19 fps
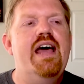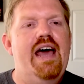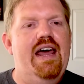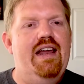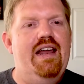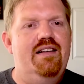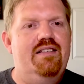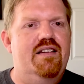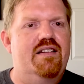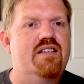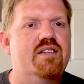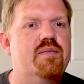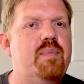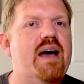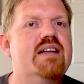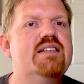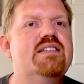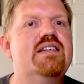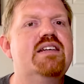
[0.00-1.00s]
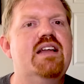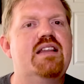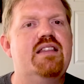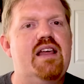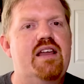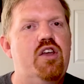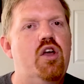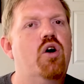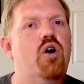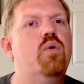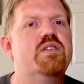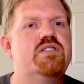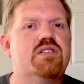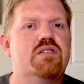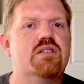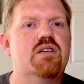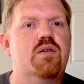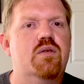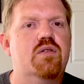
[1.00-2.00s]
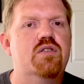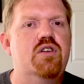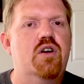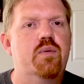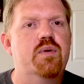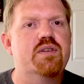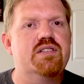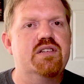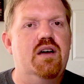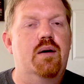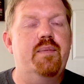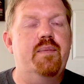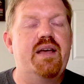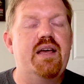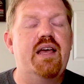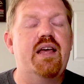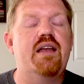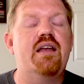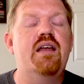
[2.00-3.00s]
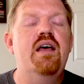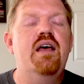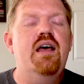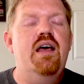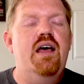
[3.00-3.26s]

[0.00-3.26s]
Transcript: and it's expected and they know what's coming in.